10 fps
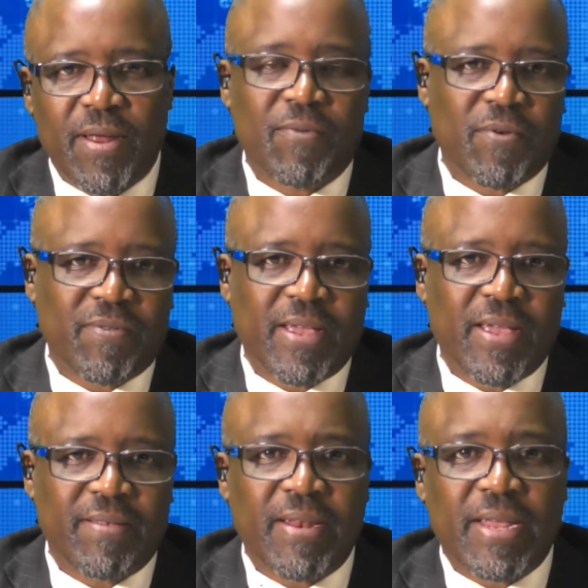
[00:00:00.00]
as was the
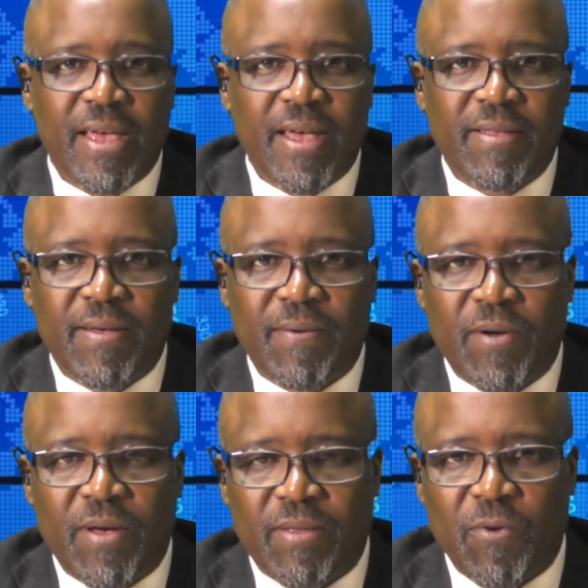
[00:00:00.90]
case in Kenya,
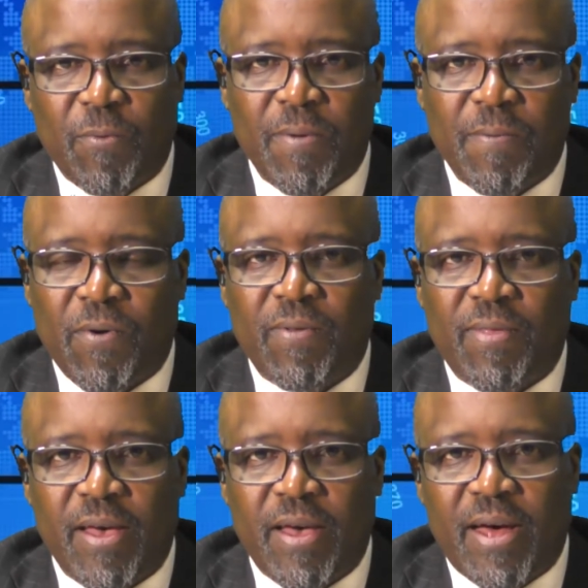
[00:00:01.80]
where the Supreme Court
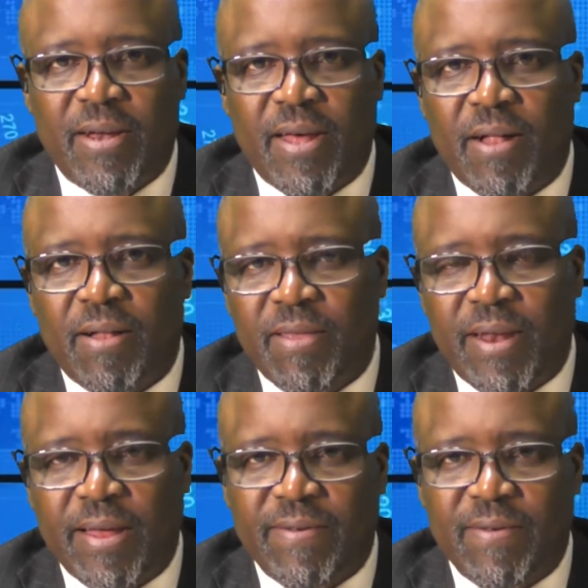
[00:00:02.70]
there annulled the
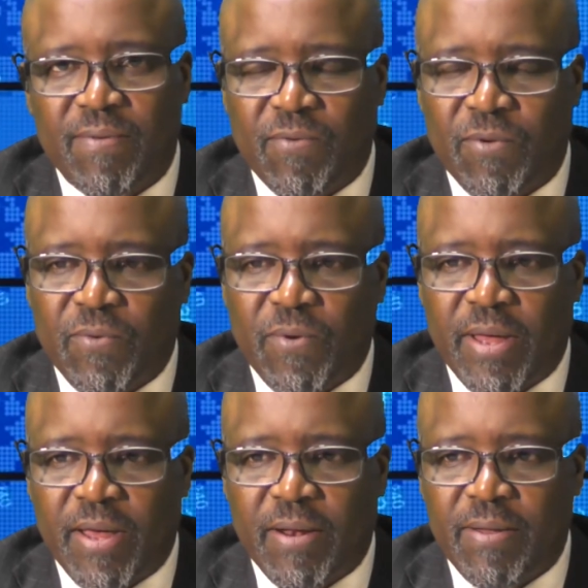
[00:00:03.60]
elections which were
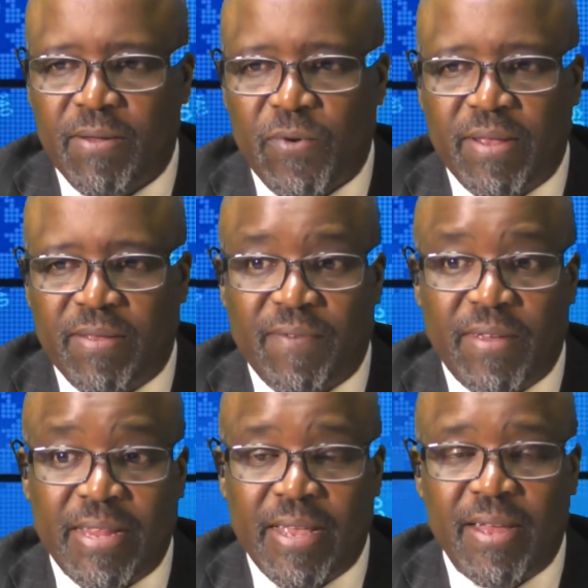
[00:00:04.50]
held in
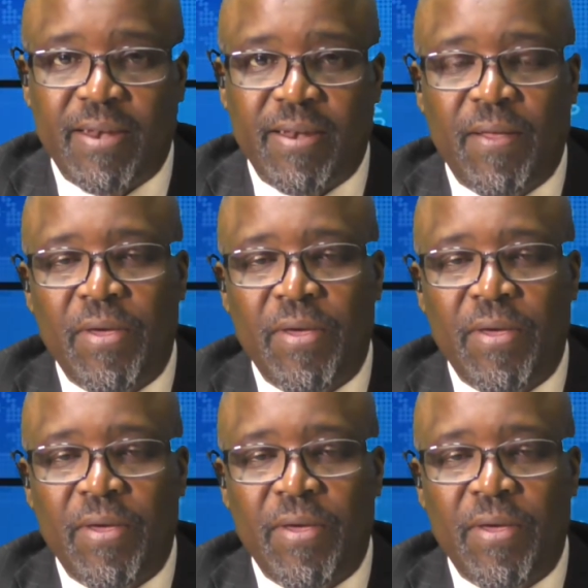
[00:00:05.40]
2017,